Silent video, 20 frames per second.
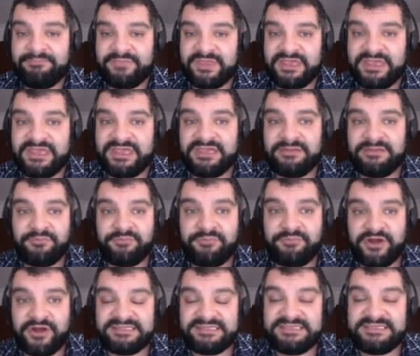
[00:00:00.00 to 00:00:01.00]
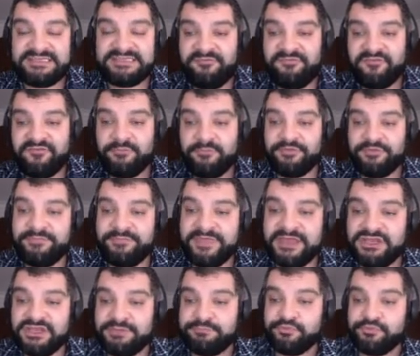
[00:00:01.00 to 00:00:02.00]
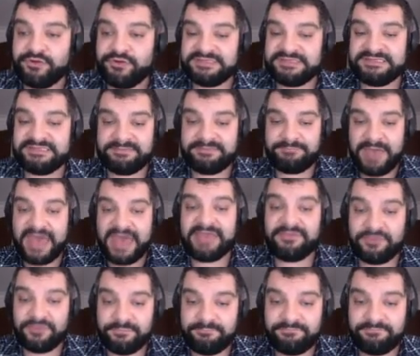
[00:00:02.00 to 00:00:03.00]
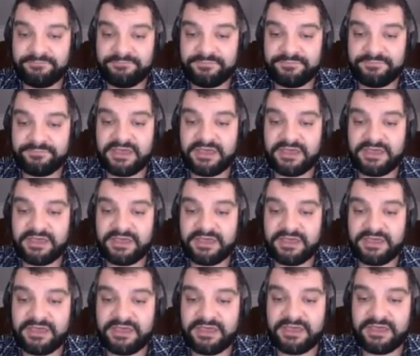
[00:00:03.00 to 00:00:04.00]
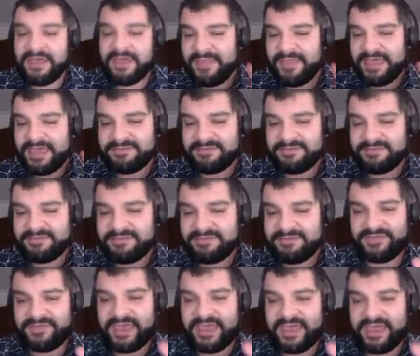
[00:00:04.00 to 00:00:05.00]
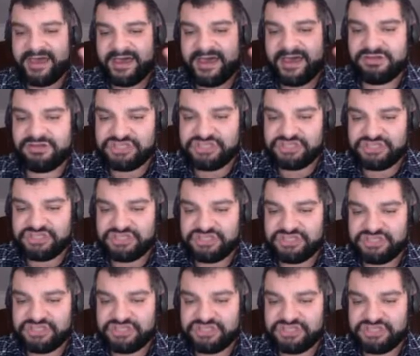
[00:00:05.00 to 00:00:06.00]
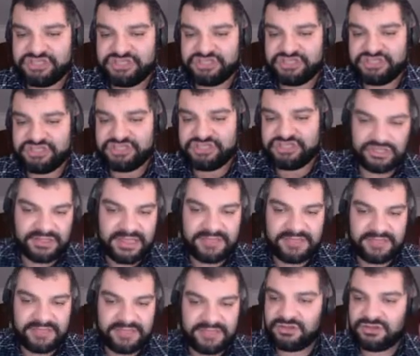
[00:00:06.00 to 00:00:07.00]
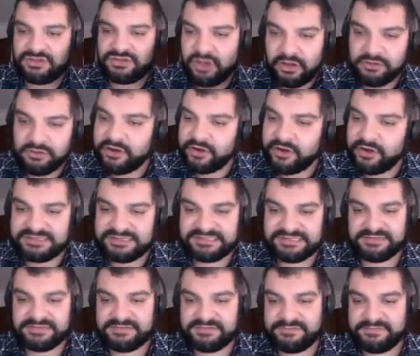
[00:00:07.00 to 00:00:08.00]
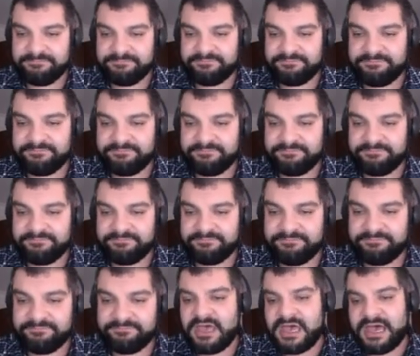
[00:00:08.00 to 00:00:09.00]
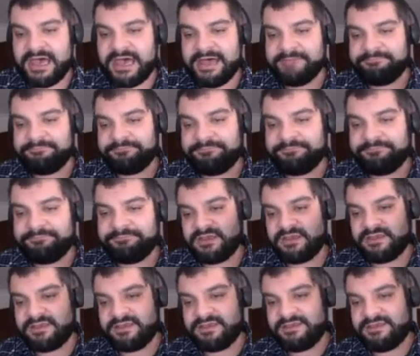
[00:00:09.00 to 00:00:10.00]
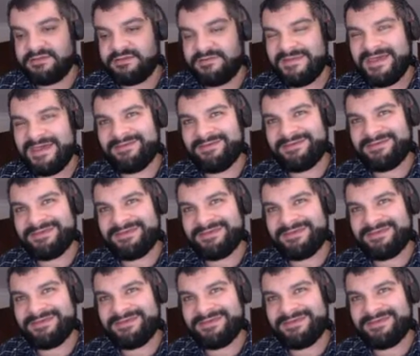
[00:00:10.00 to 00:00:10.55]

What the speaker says: in productivity from them than you put into paying them, okay? And they encourage open communication, and they're goal-oriented, okay? Now,